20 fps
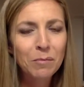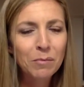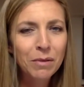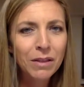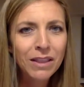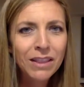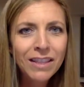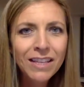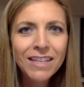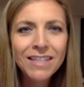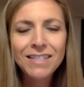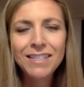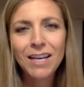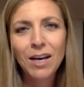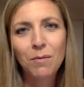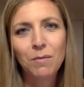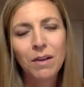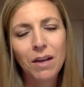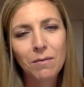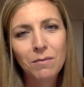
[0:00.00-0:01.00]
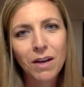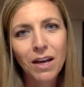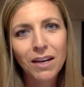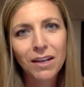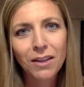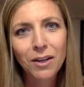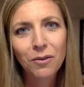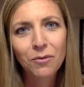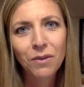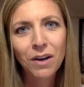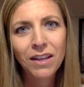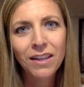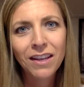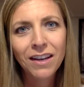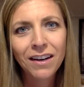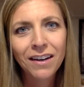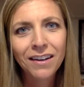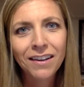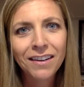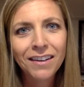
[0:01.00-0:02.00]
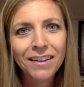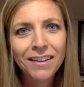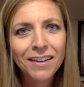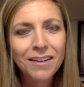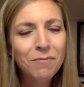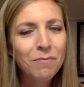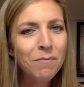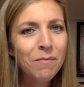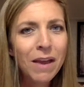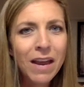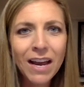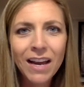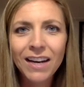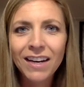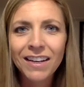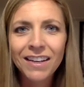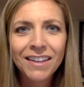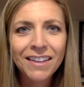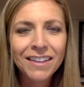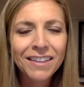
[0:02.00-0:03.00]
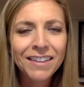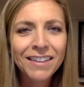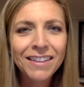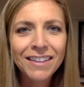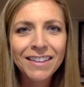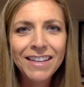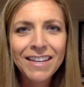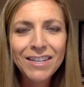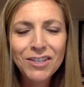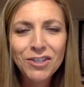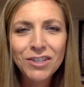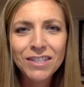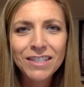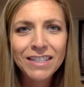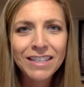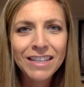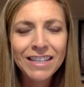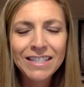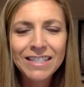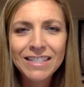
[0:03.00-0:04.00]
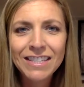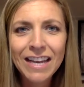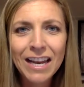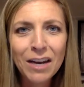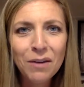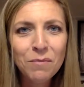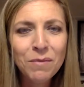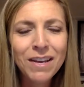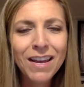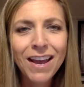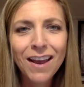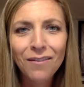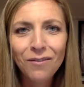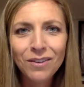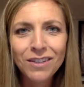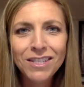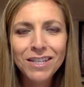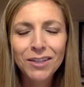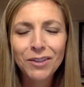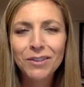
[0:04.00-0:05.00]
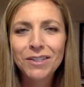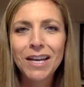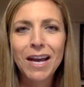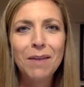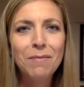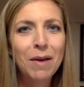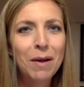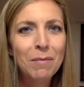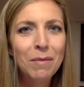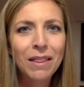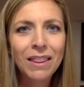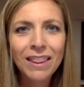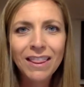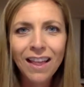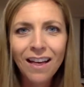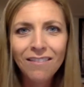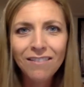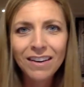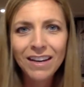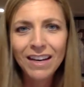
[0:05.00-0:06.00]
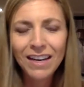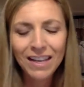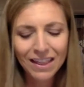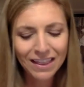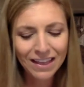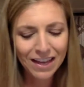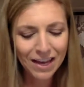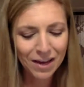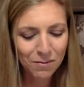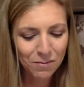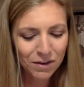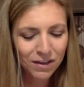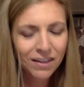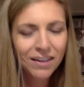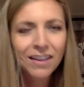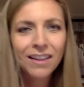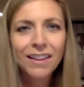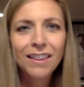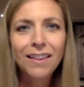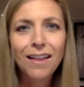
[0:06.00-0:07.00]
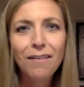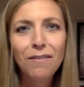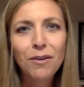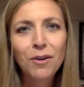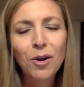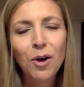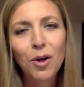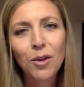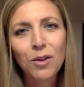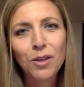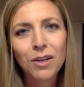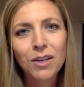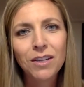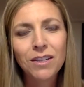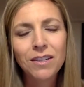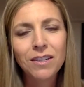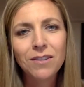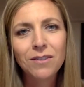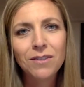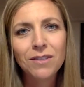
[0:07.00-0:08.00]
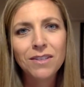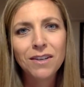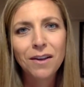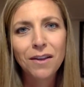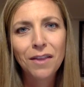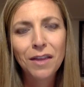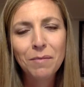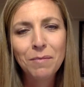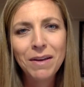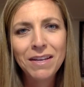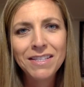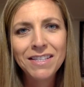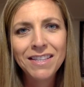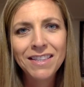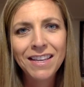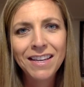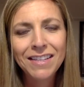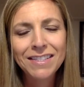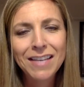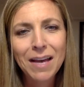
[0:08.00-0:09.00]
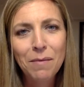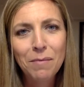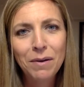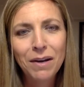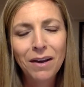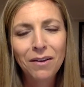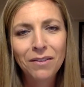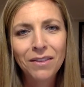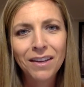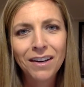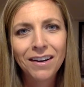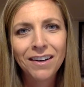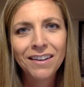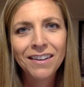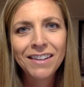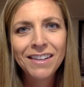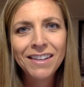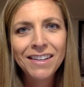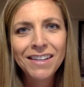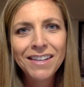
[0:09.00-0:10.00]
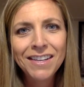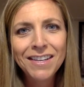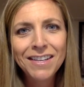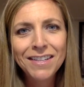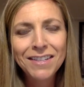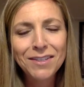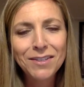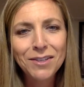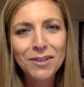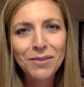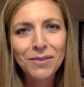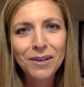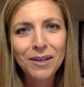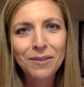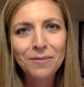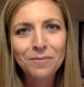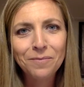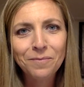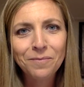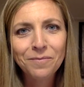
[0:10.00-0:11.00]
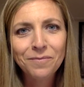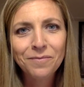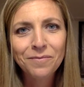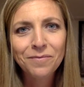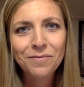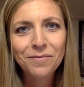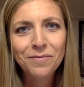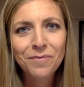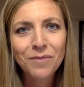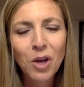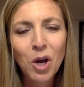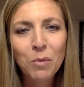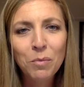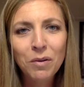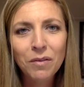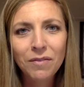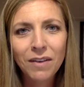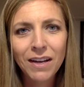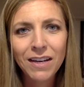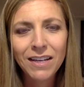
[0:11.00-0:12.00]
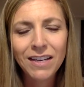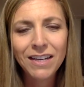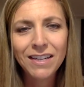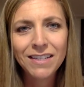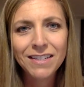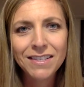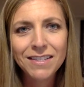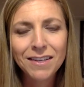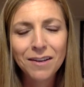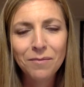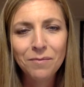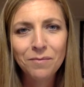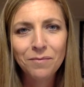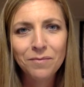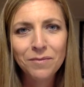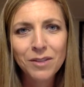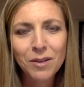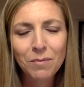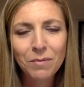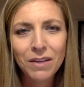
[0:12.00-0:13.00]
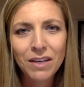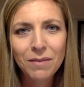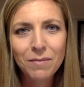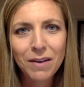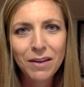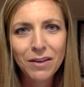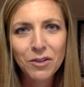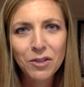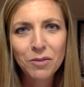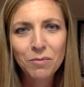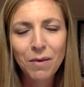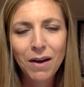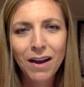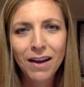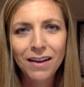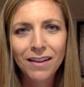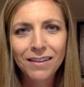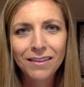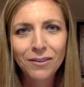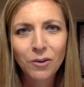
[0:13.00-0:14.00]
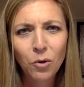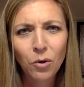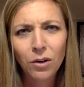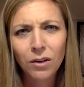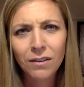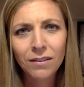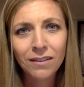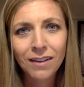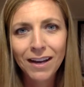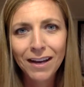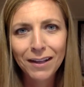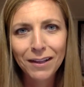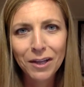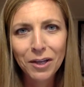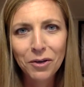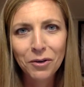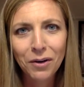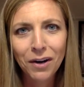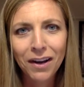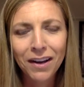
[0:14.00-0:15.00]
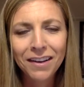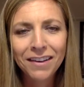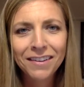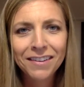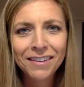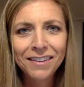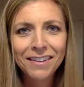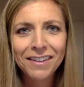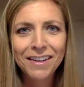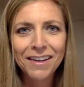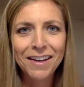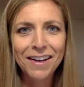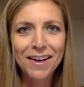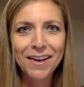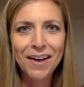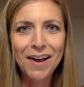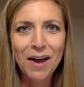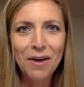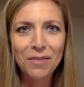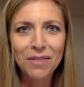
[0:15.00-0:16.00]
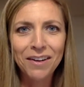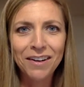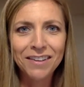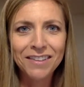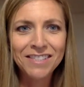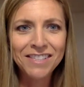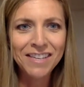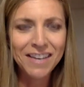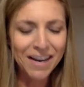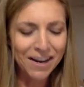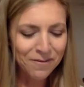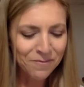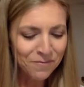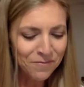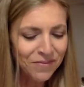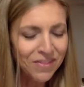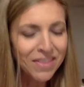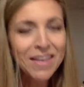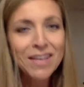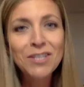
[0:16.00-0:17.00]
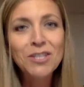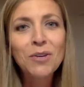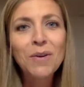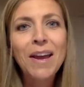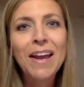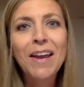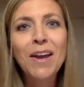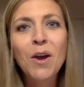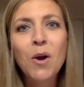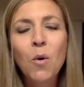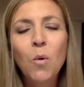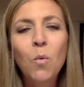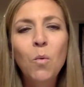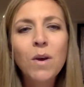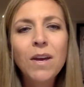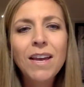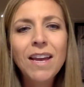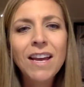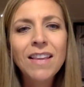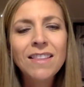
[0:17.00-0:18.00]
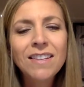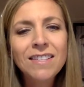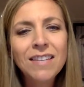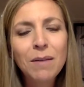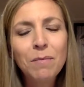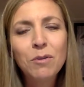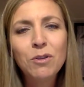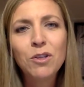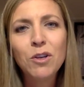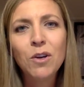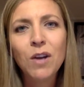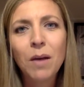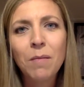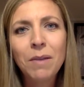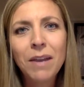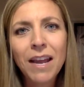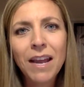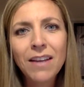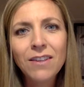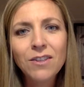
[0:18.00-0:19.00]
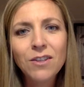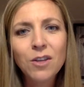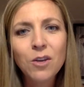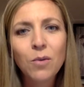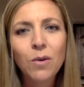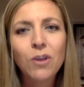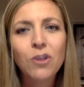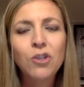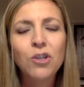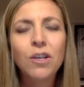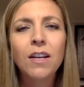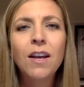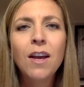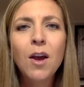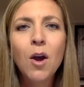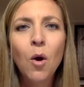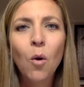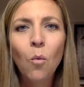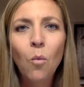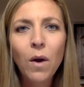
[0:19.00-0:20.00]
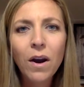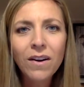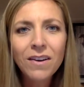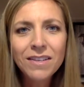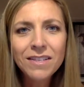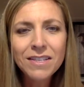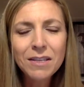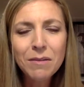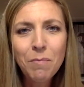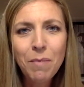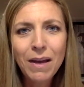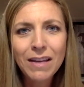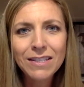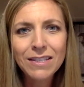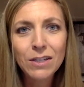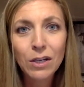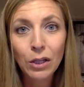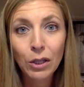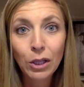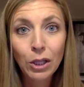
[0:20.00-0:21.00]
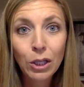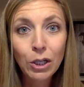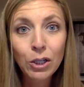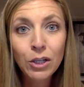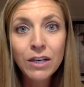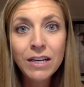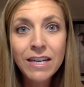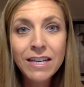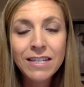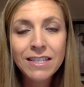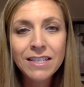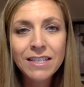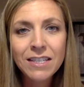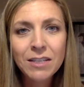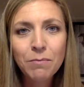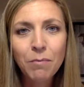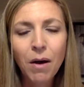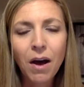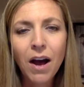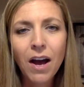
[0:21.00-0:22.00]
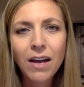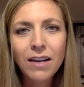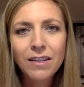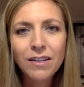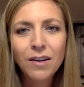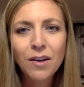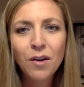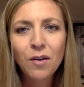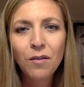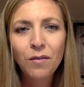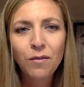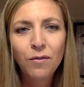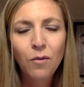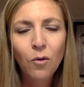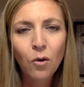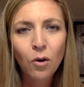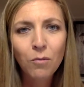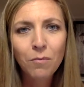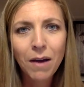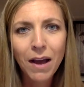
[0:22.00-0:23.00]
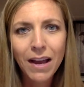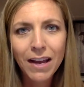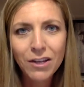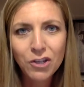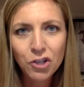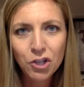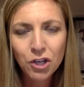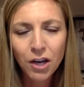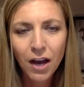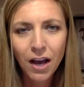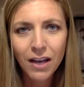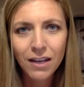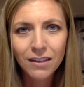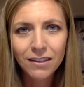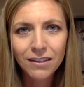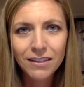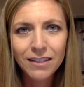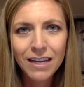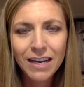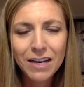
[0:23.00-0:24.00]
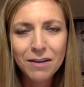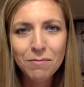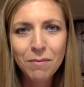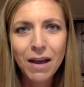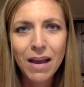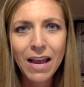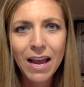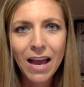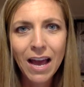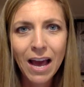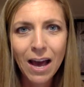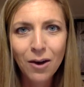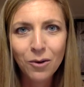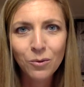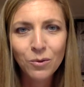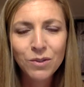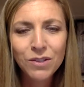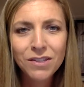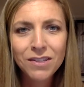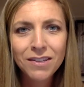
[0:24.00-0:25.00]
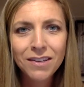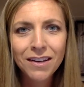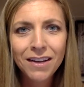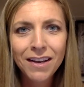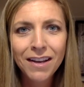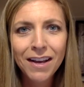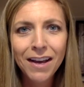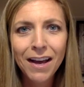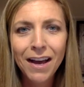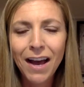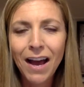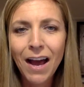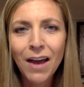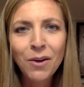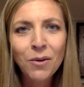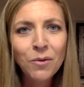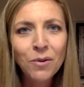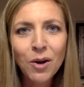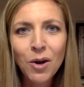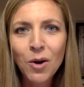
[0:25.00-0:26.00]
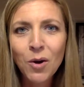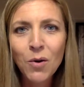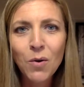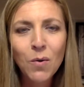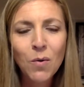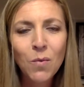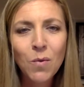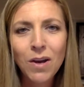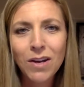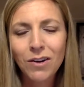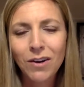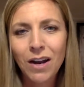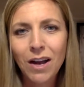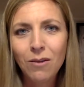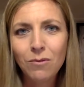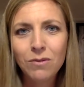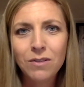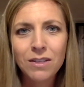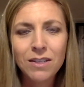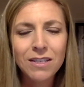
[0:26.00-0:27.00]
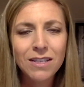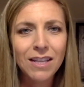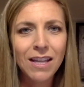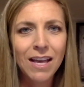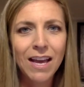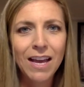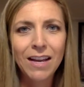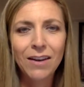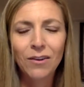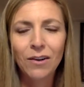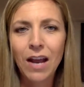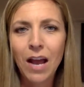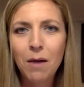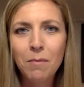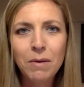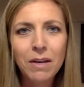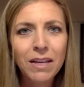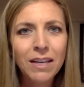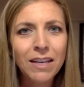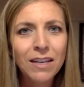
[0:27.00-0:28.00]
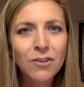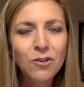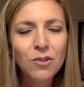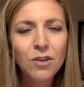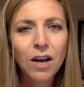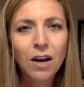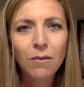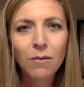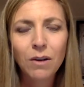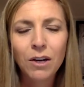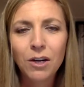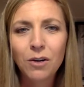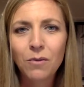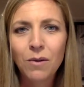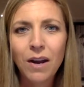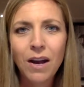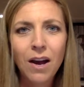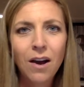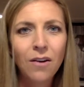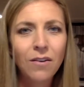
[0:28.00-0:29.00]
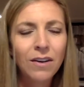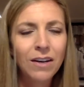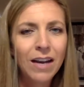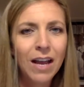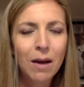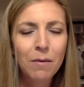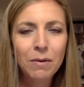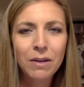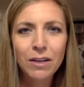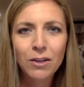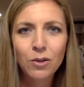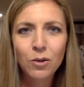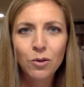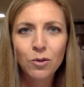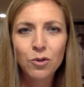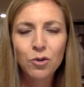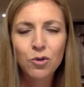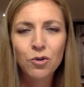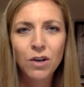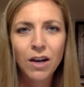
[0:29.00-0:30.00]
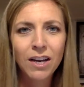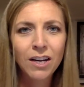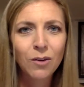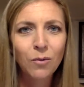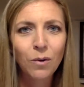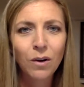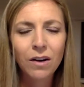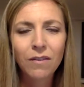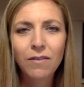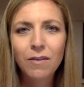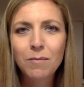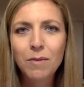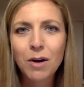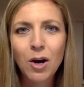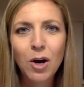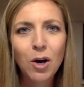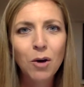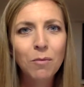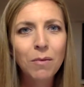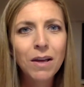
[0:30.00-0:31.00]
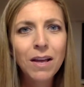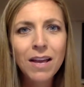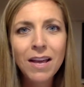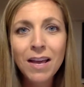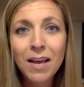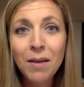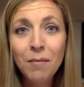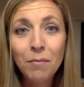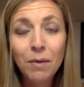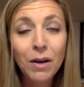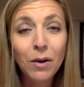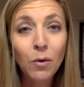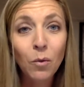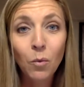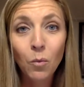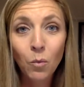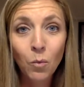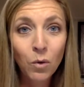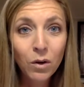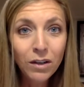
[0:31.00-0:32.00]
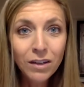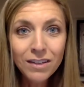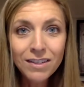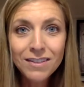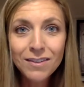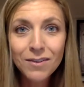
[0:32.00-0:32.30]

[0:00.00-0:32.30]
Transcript: Please tell me I'm not alone right there. Man, he's getting me every single time. I'm loving them, loving all the good news and all the amazing things happen out there. So, hope you're finding something to make you smile or ugly cry out there today. So hey, in this episode, I'm going to answer the question, where's the best learning spot for my child in my house? I don't know what your house is like or how many kids you got running around and how many adults are trying to work from home, but we're